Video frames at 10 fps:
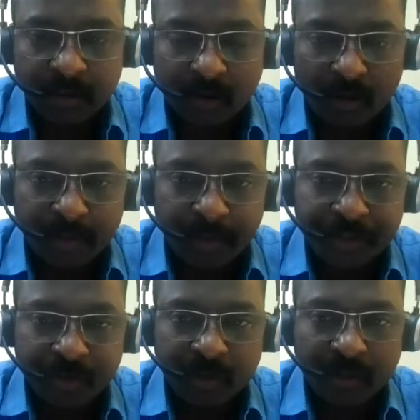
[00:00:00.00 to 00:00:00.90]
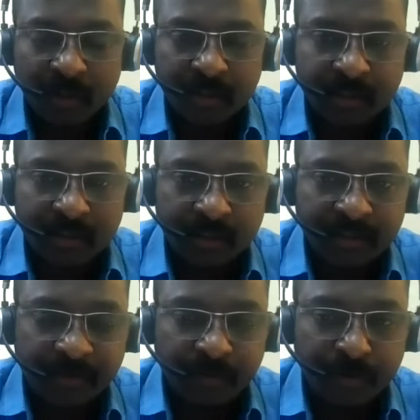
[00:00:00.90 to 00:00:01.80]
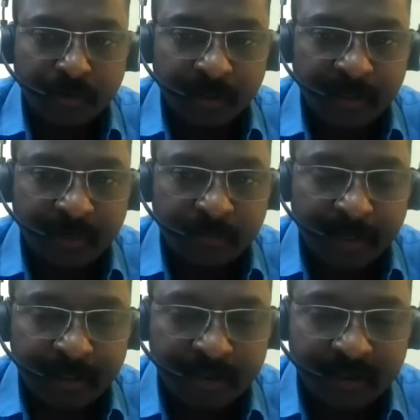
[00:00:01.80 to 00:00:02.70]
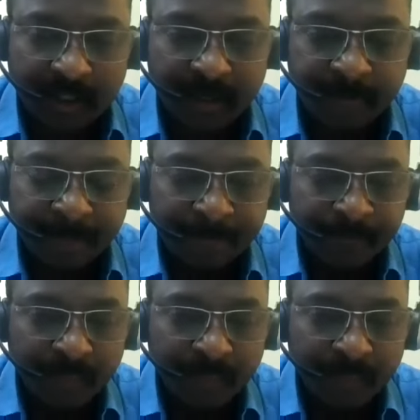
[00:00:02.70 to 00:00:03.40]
common issue across D120 to my understanding.